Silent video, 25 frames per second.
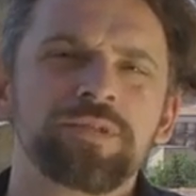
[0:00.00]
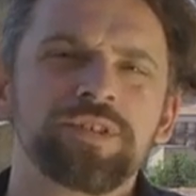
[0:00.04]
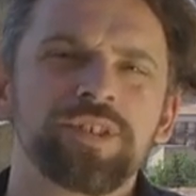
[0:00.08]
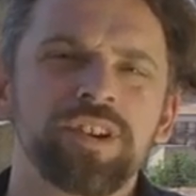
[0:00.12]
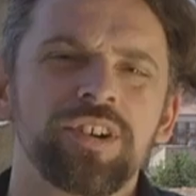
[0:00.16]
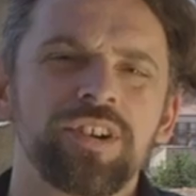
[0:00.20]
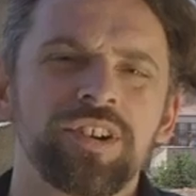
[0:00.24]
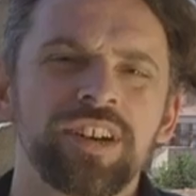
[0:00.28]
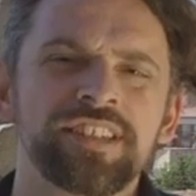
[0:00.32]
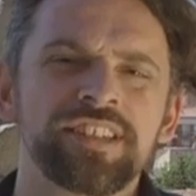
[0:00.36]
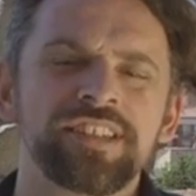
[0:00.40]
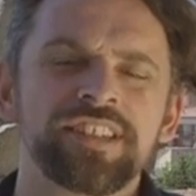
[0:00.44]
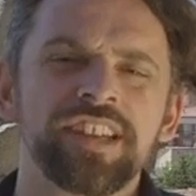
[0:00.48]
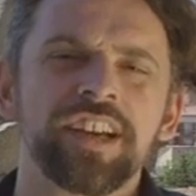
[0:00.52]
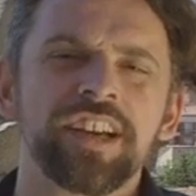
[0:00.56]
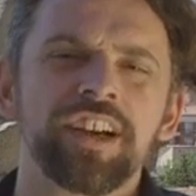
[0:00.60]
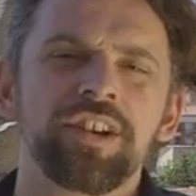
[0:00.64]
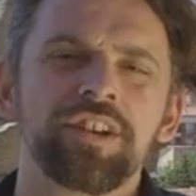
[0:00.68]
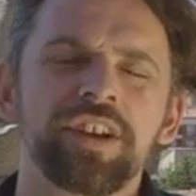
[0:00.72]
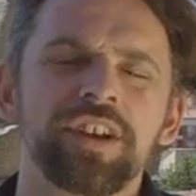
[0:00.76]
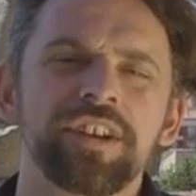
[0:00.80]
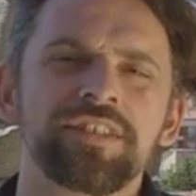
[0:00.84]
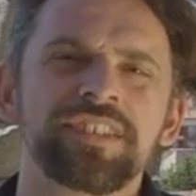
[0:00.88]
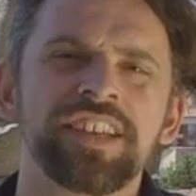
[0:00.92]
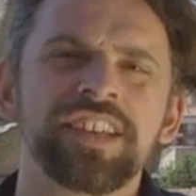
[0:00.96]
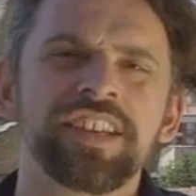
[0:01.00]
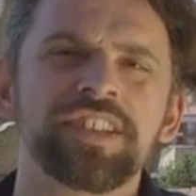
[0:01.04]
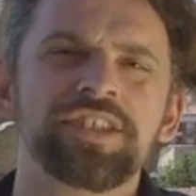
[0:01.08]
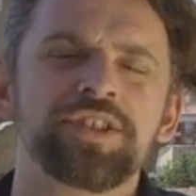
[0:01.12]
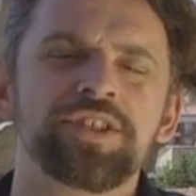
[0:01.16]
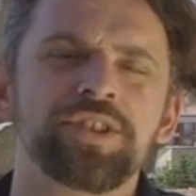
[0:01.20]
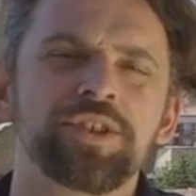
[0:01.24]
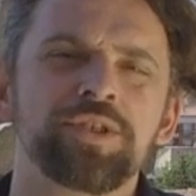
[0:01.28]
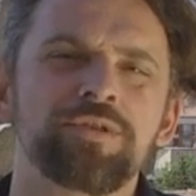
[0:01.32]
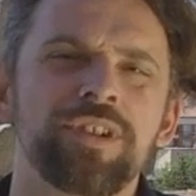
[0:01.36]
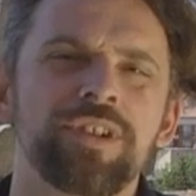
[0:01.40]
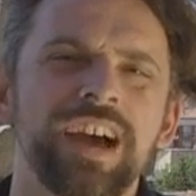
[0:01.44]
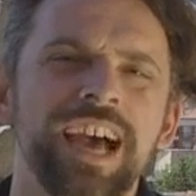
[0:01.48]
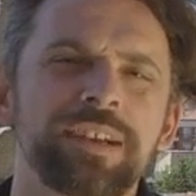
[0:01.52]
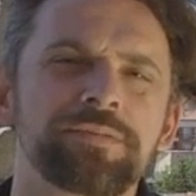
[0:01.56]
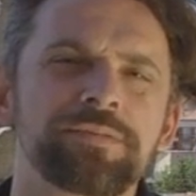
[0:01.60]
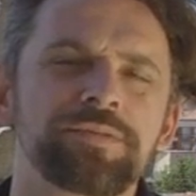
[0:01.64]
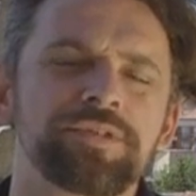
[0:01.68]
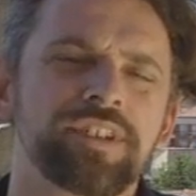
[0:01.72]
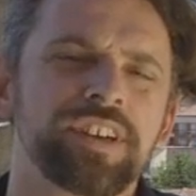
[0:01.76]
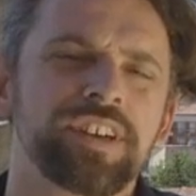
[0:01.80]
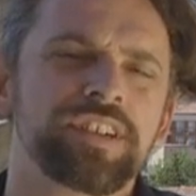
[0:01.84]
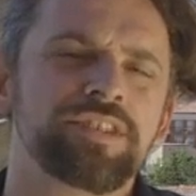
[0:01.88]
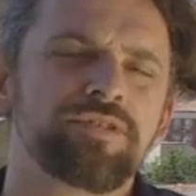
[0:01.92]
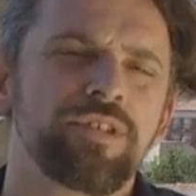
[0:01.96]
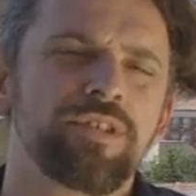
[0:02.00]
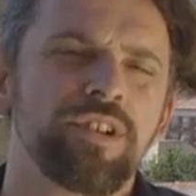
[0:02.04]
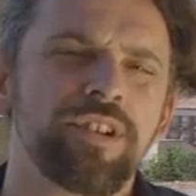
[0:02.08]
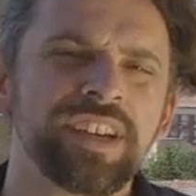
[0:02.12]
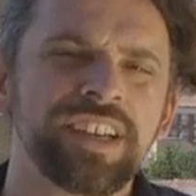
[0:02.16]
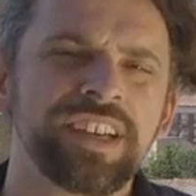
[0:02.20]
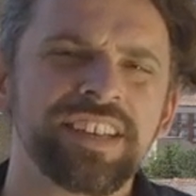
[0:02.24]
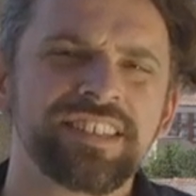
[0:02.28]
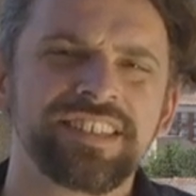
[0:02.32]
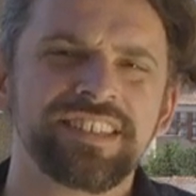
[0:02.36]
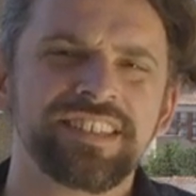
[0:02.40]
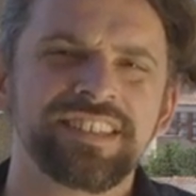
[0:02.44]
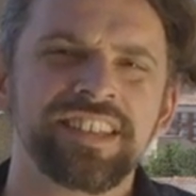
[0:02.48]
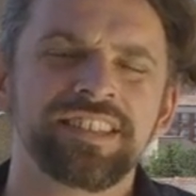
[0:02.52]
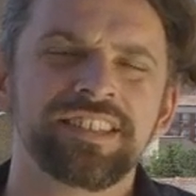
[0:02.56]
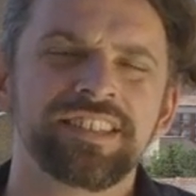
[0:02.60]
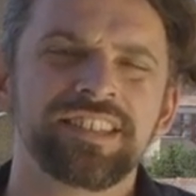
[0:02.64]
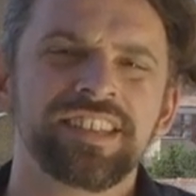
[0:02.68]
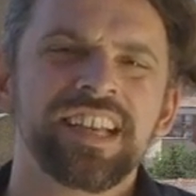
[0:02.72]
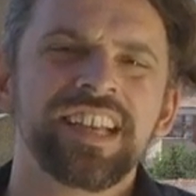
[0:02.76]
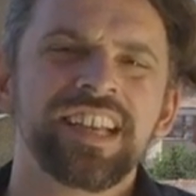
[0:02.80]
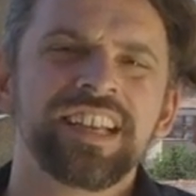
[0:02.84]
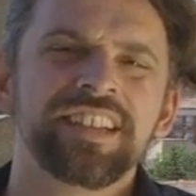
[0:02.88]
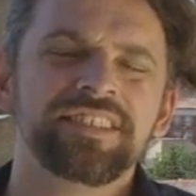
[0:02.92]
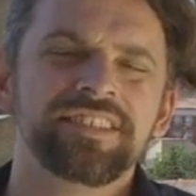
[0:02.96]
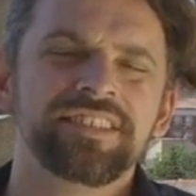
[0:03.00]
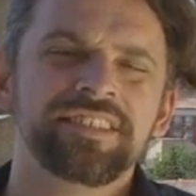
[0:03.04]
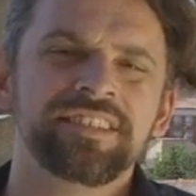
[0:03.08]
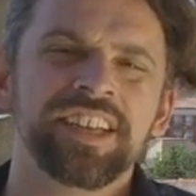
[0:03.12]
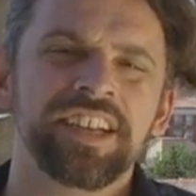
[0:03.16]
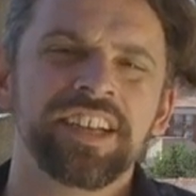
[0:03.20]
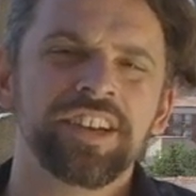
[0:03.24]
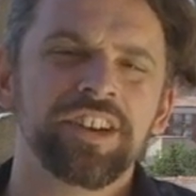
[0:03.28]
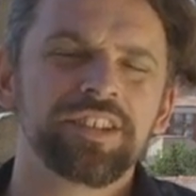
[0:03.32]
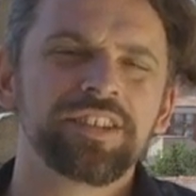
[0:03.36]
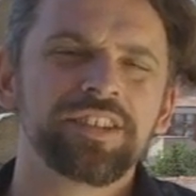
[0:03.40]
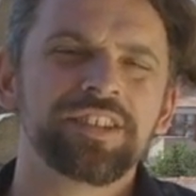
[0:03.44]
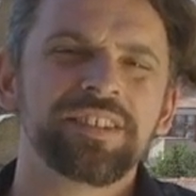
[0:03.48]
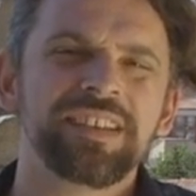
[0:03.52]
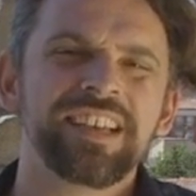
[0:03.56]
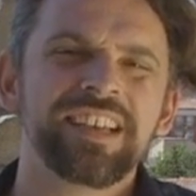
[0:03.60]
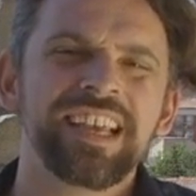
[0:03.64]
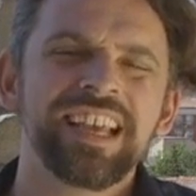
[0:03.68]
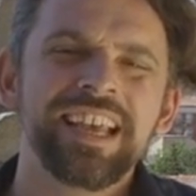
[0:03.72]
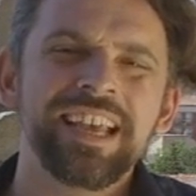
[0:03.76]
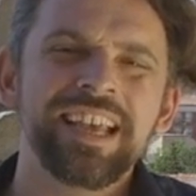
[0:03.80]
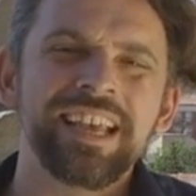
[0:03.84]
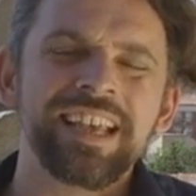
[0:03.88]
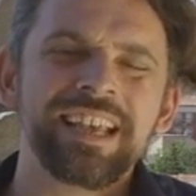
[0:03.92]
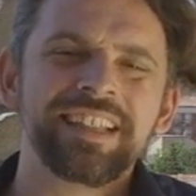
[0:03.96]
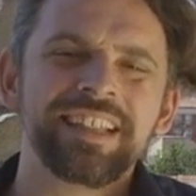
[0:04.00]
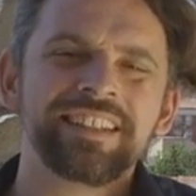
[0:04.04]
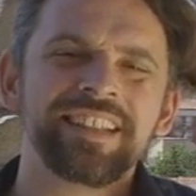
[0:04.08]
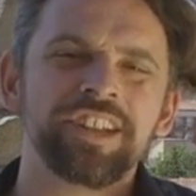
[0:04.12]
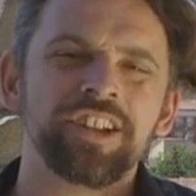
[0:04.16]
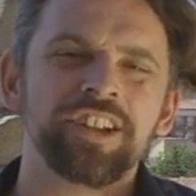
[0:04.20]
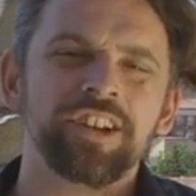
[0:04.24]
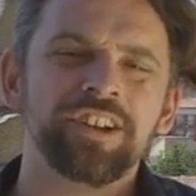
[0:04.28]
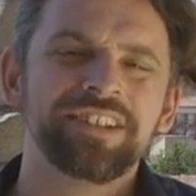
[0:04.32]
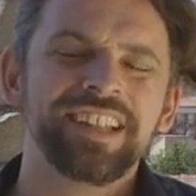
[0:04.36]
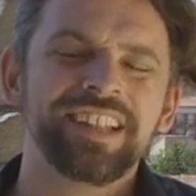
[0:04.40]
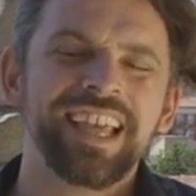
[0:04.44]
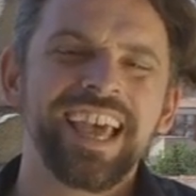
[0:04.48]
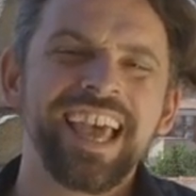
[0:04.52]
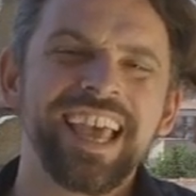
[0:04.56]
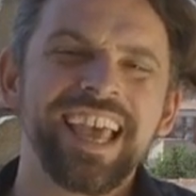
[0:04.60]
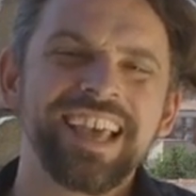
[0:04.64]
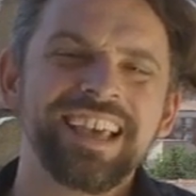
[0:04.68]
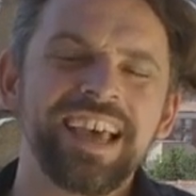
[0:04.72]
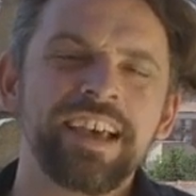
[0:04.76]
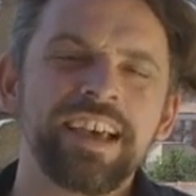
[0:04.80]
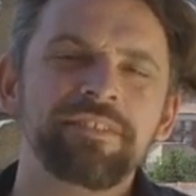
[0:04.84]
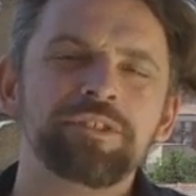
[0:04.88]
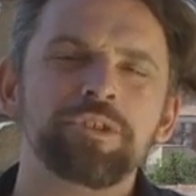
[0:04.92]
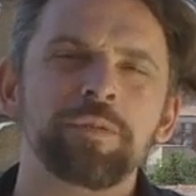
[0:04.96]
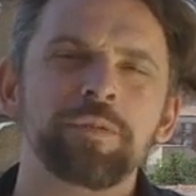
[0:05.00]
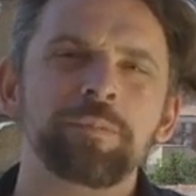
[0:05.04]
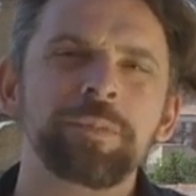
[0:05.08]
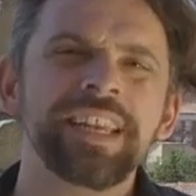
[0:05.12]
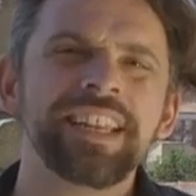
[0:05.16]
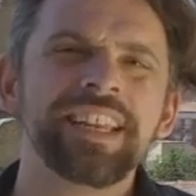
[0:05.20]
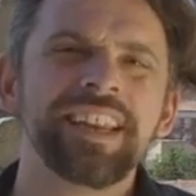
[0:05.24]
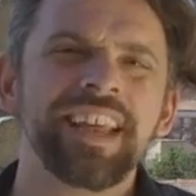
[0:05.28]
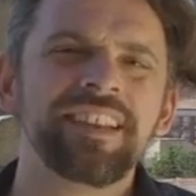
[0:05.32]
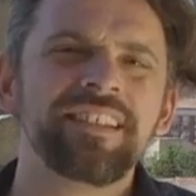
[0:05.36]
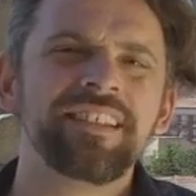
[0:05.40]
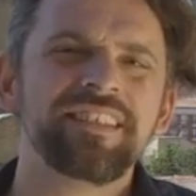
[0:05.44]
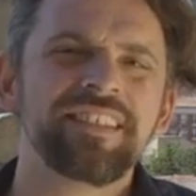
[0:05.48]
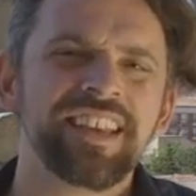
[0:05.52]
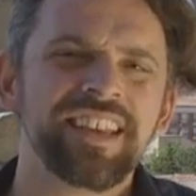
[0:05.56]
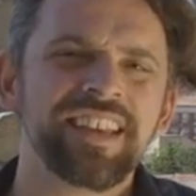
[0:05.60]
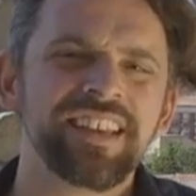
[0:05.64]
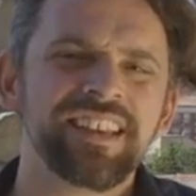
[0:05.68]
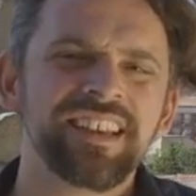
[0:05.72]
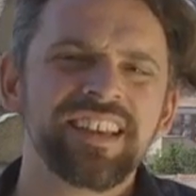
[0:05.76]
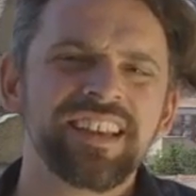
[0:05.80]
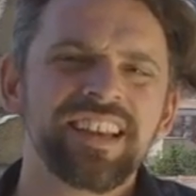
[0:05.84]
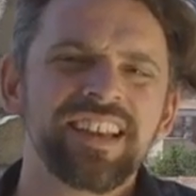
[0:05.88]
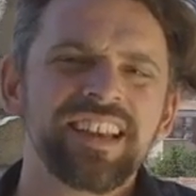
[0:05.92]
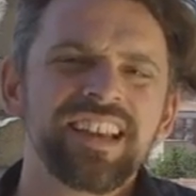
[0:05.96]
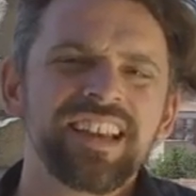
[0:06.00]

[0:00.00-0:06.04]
So let's take a look at these two abstract drawings that they don't have to mean anything.